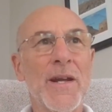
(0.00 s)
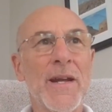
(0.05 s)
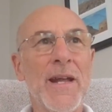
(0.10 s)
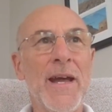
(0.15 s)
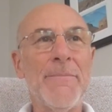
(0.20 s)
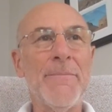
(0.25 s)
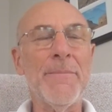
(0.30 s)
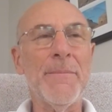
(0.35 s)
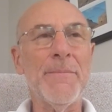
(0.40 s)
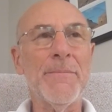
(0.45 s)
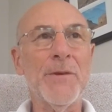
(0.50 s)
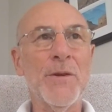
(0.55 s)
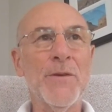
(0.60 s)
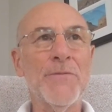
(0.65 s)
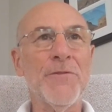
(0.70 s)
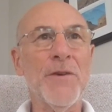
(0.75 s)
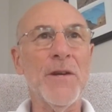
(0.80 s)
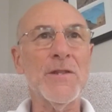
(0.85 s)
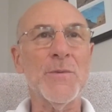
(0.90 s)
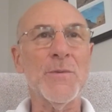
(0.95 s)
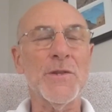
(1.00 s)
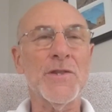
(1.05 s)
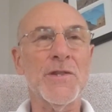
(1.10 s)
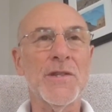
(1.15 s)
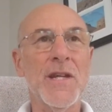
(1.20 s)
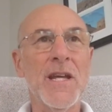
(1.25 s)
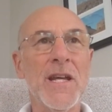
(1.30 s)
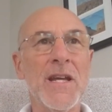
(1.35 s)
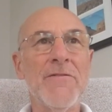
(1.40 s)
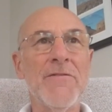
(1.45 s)
and I'm good friends with
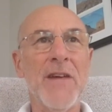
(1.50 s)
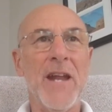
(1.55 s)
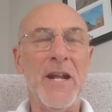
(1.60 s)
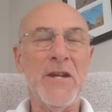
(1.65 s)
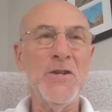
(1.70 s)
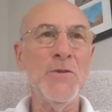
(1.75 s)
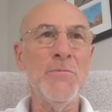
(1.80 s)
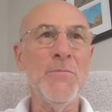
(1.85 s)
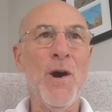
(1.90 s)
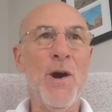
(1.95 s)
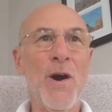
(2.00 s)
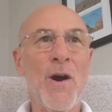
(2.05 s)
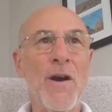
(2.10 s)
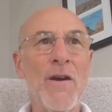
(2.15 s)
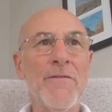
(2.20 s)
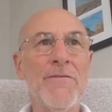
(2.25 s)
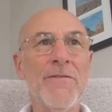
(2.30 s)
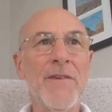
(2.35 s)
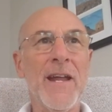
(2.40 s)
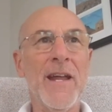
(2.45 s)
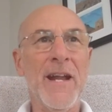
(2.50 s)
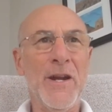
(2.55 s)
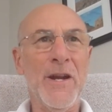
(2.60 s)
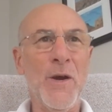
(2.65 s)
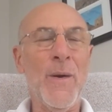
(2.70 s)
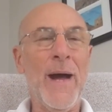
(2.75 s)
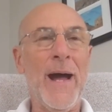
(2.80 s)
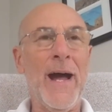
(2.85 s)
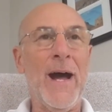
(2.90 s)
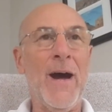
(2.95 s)
Steve, and I knew Marv, and I
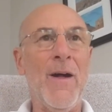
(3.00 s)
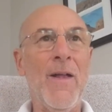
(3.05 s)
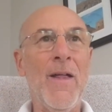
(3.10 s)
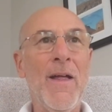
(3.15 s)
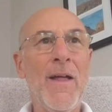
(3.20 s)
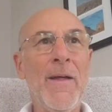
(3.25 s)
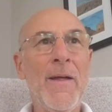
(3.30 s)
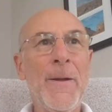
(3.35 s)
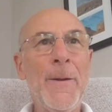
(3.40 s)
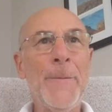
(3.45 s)
know Al,